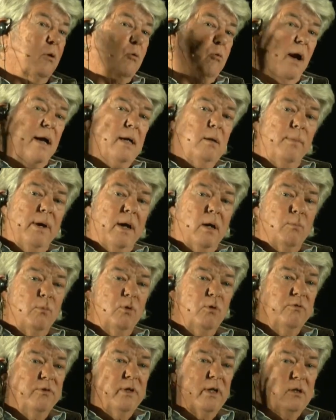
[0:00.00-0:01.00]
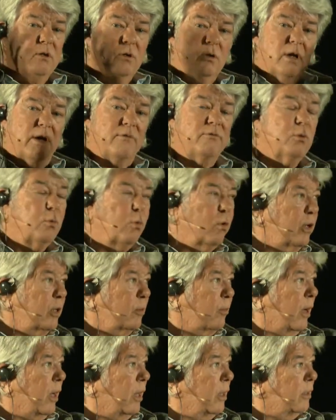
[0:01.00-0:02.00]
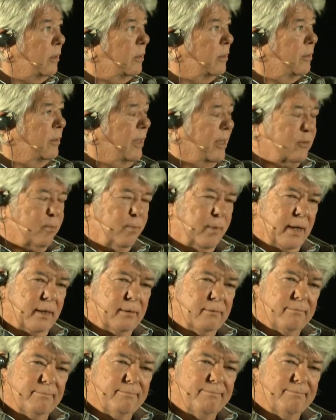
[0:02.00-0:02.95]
write a better movie and you don't have to worry about it. That's my...